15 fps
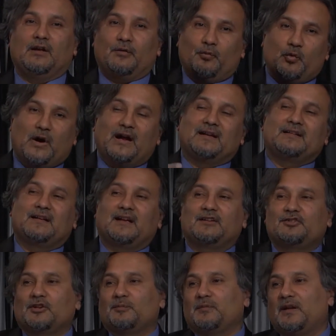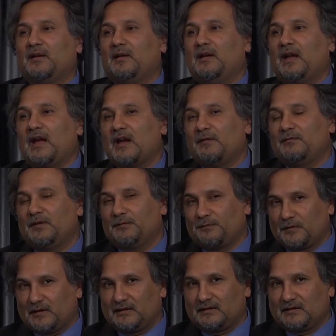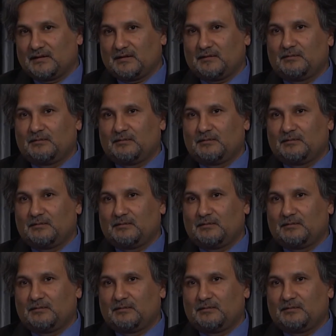y direction may have different